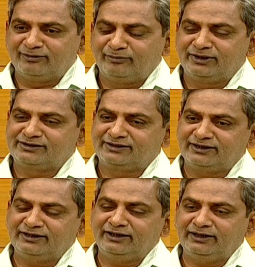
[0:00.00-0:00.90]
but
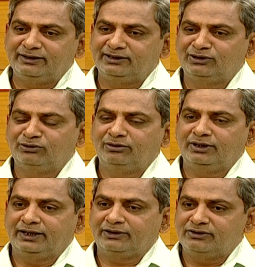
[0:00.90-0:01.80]
certainly, you know,
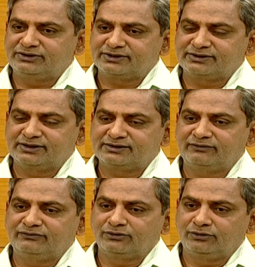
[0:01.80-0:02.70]
a consciousness
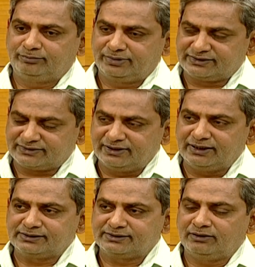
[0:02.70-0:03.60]
of your
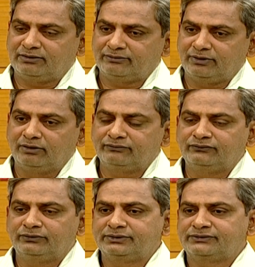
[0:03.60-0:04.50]
oppressedness or of
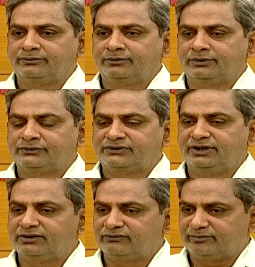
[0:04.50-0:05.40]
the
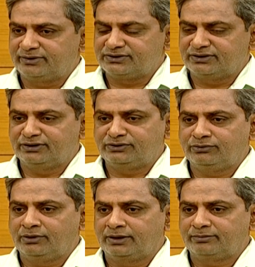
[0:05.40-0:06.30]
state of oppression that
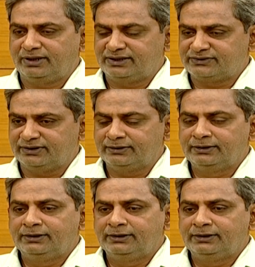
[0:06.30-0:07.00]
you are placed in